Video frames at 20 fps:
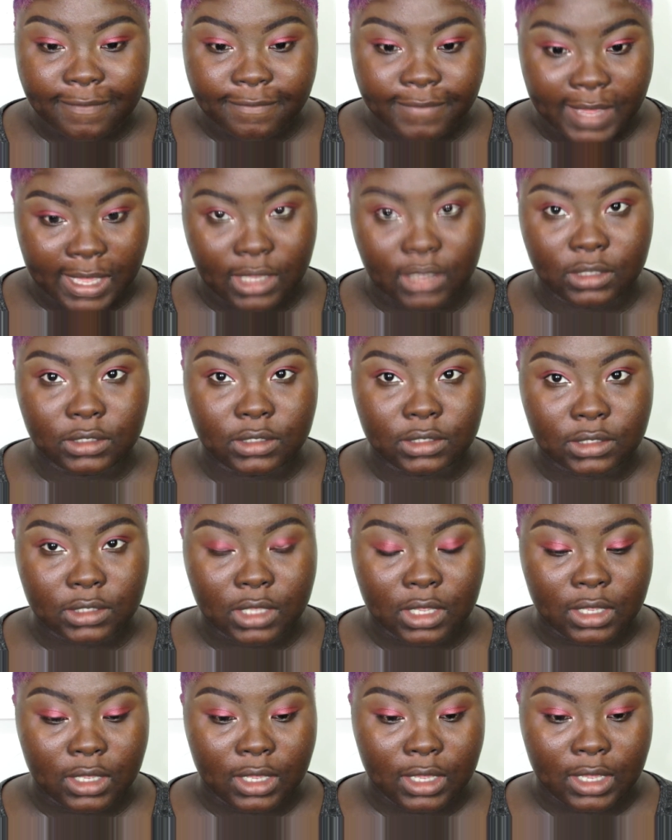face,
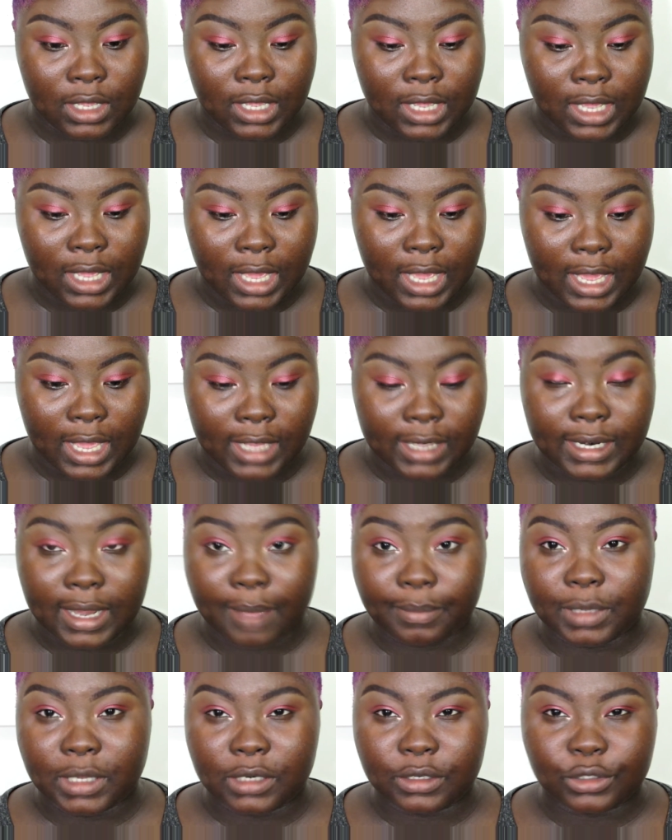and
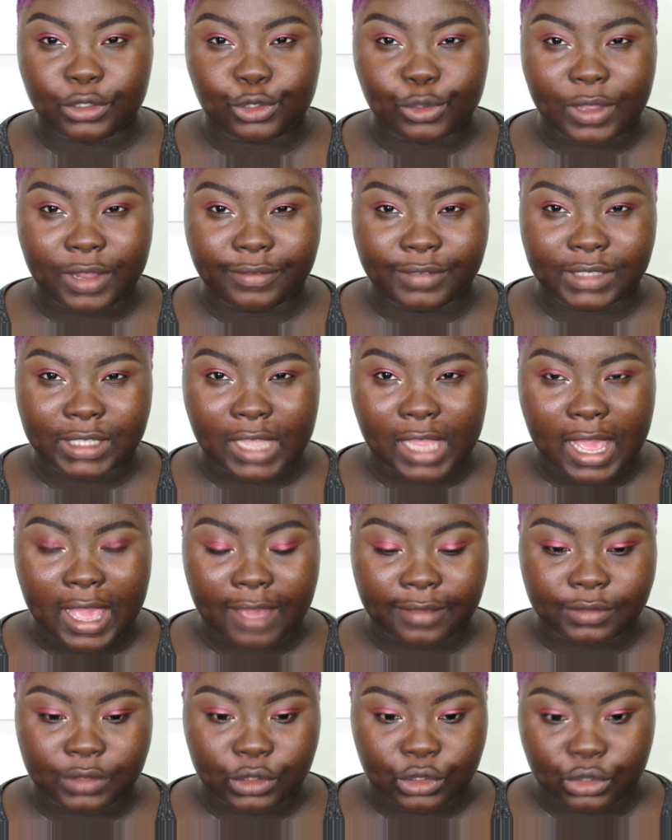I'm gonna do everything I
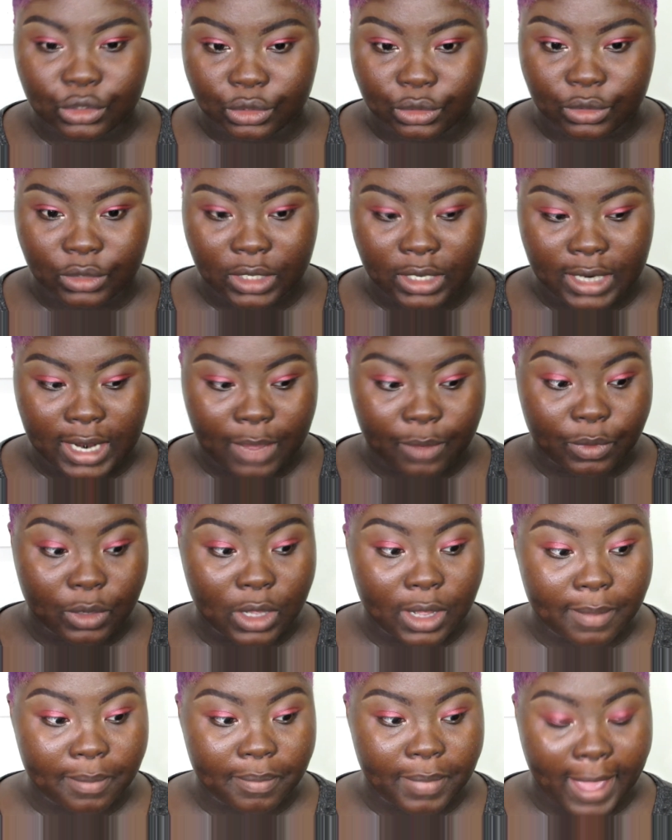have to do, and I will
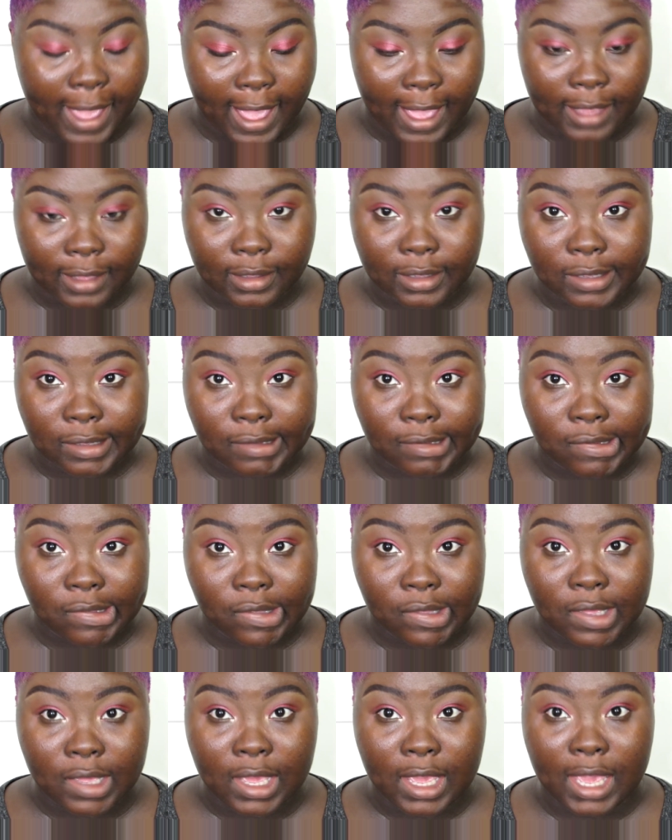come back
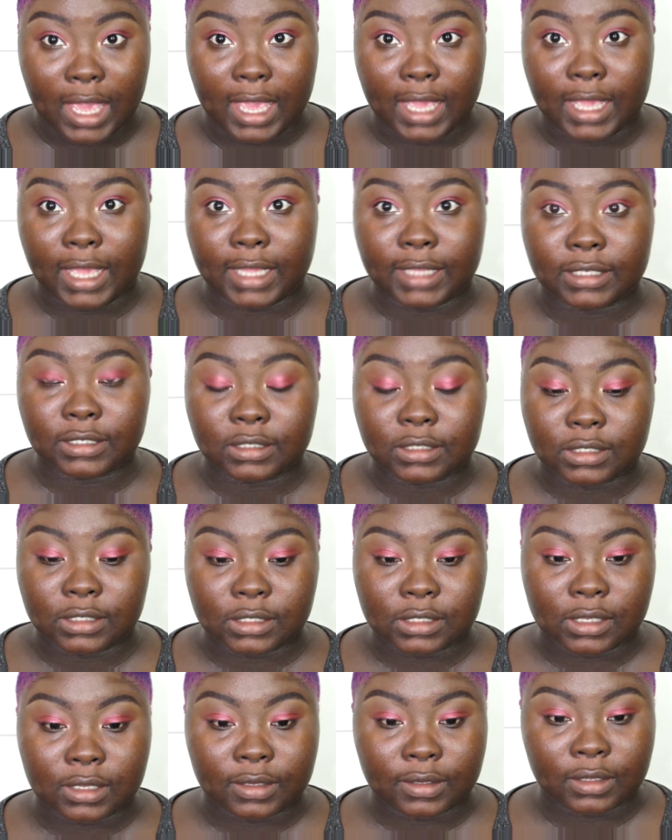
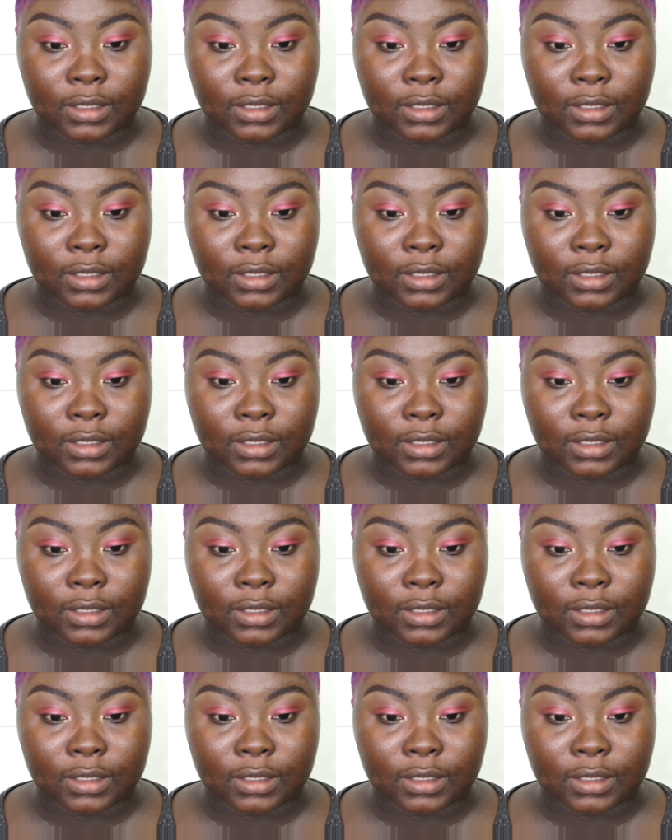and